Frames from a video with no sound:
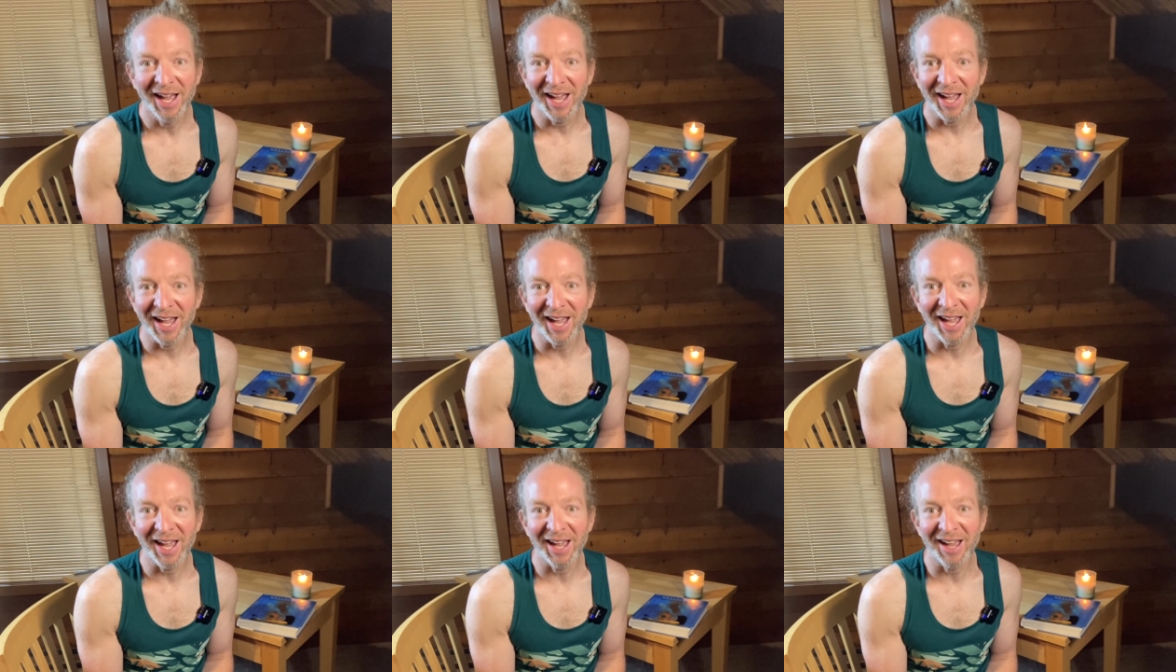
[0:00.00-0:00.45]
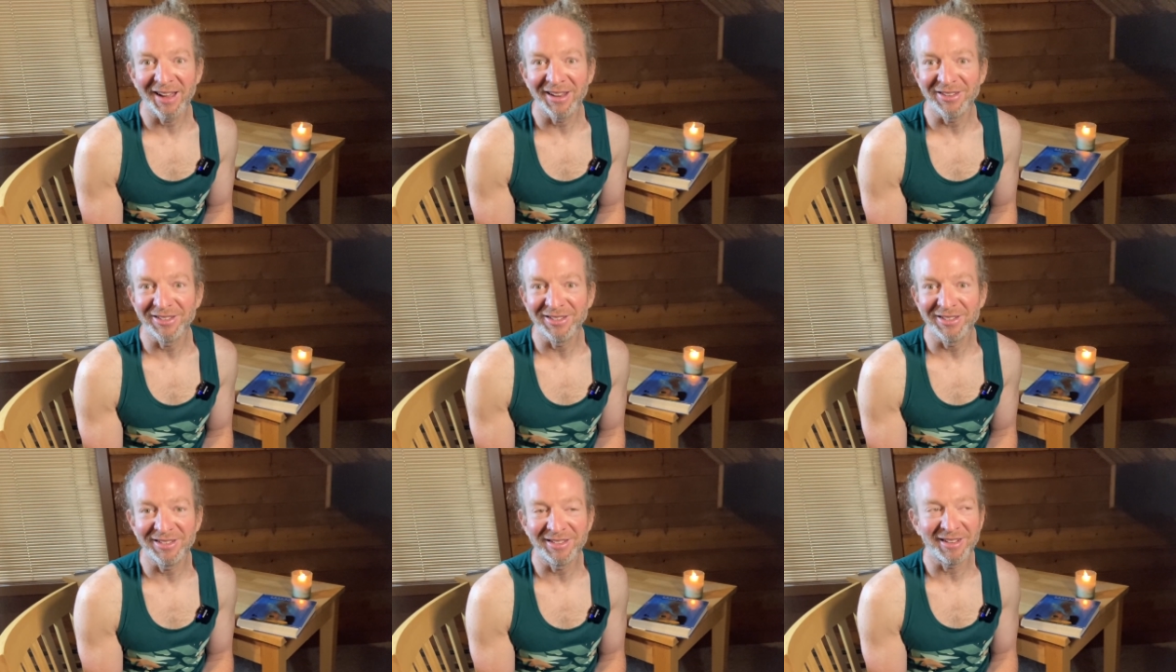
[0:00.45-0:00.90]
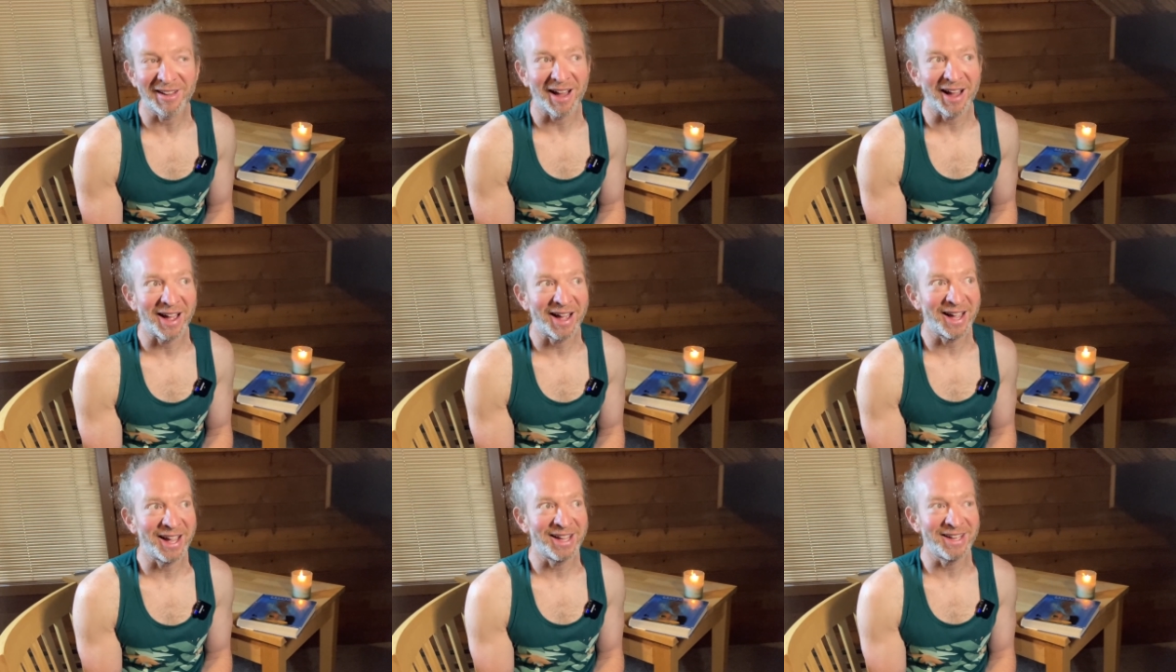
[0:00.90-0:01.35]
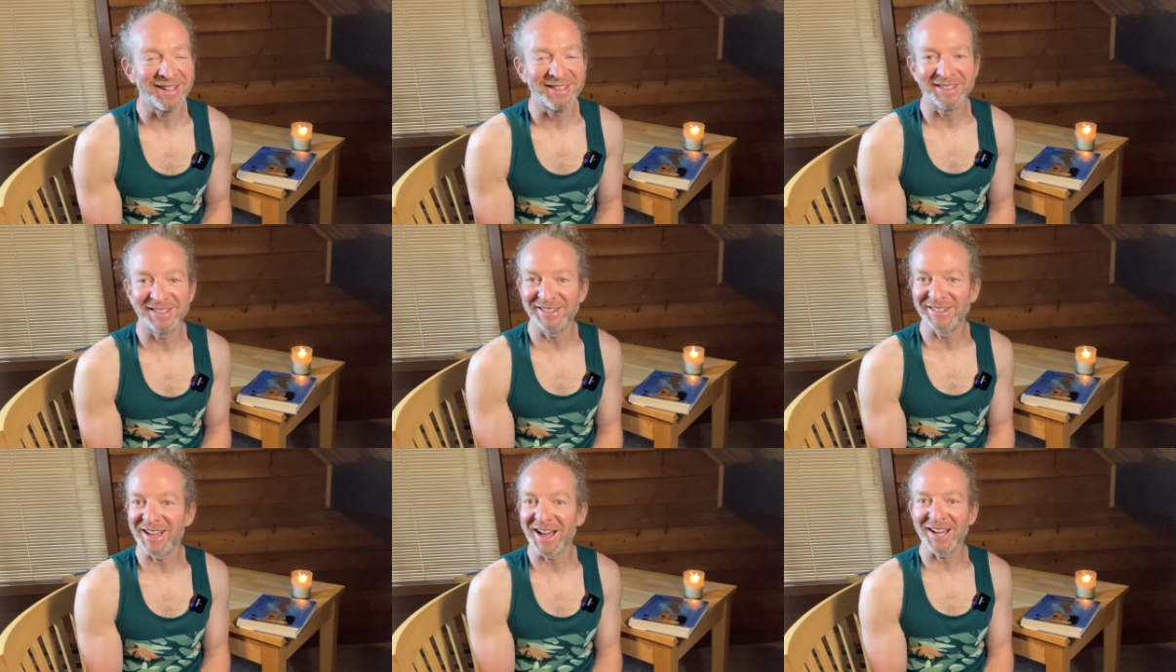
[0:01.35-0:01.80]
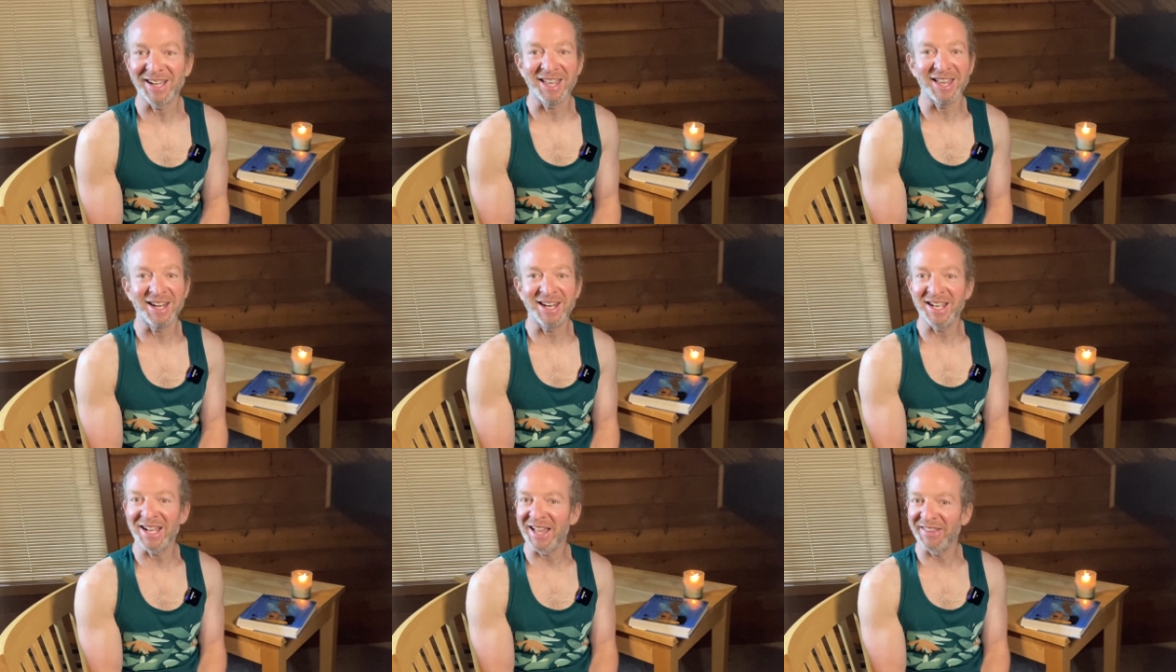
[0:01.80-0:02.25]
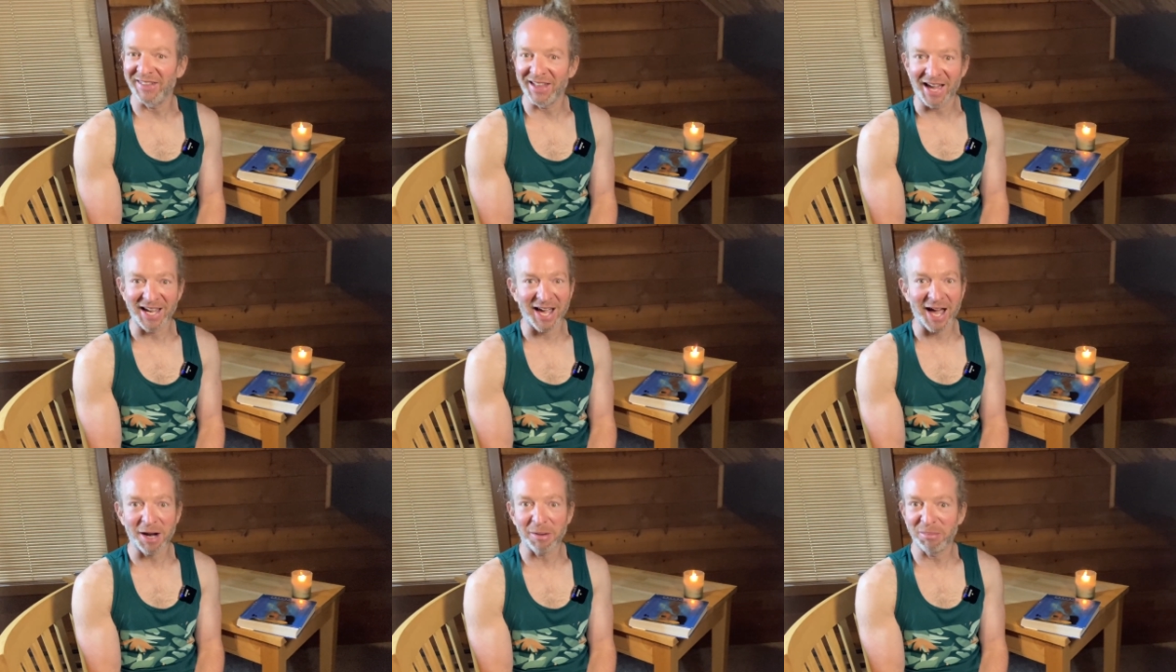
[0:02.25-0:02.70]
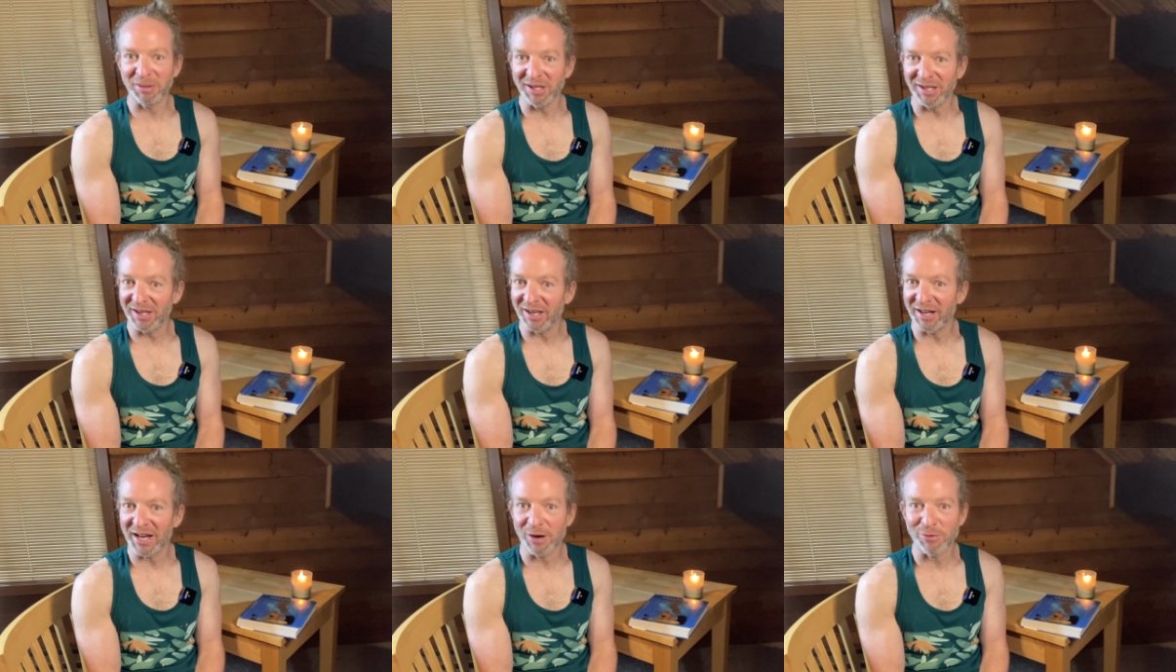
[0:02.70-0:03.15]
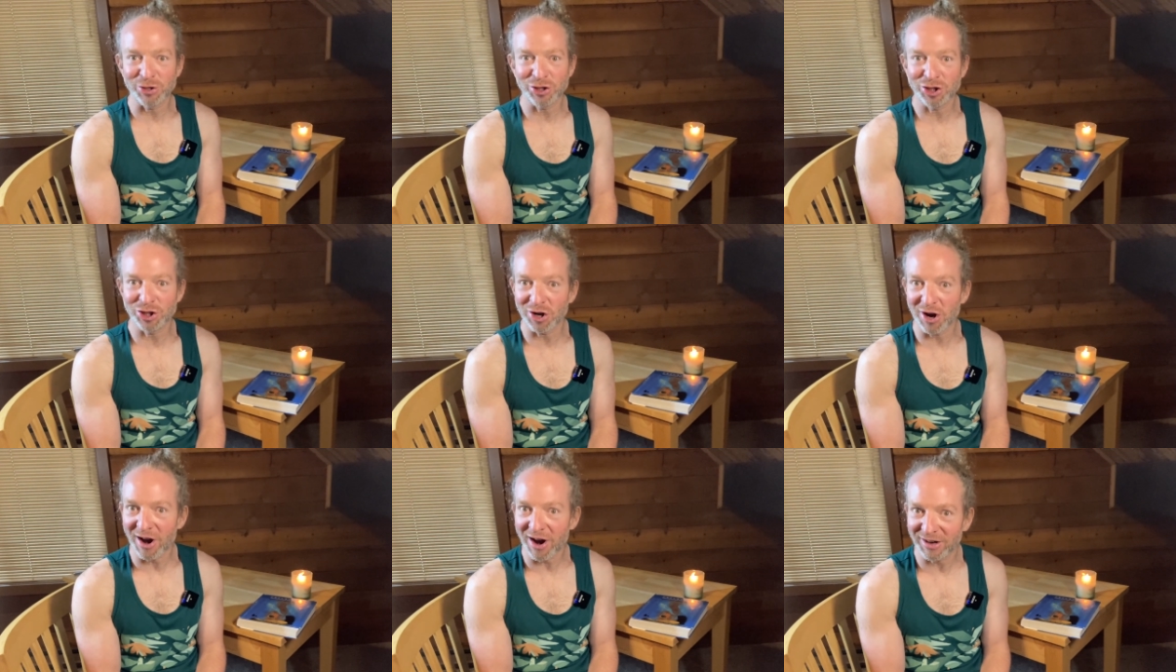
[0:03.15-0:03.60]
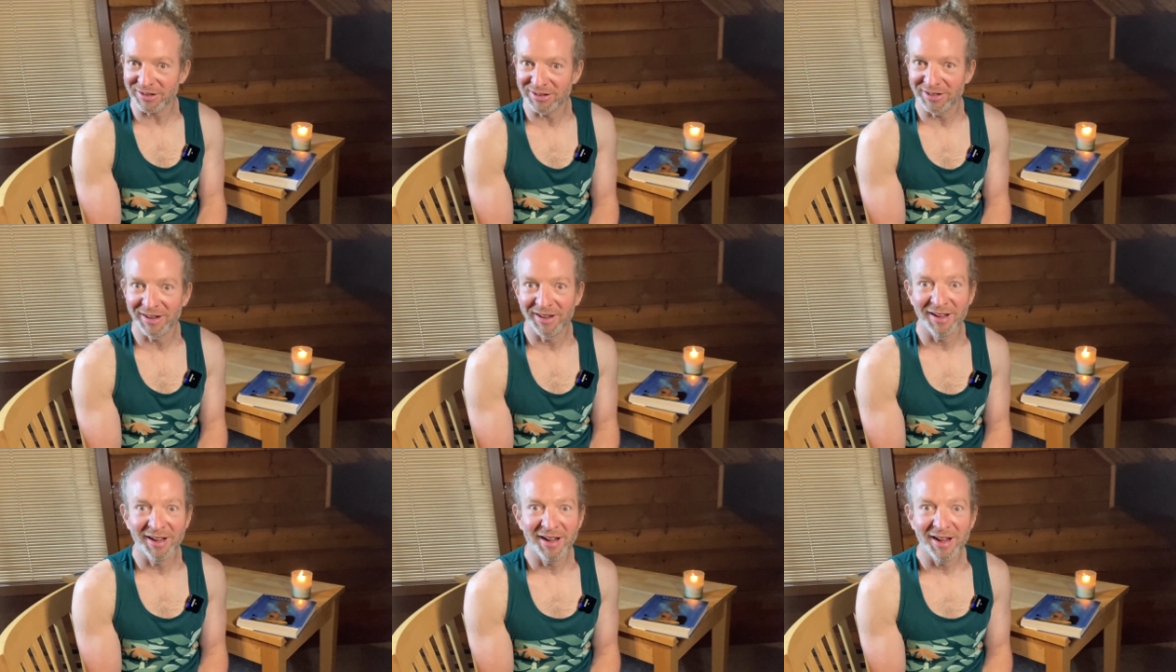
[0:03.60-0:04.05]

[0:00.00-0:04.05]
and I did not get an A. I got a B, and I was shocked.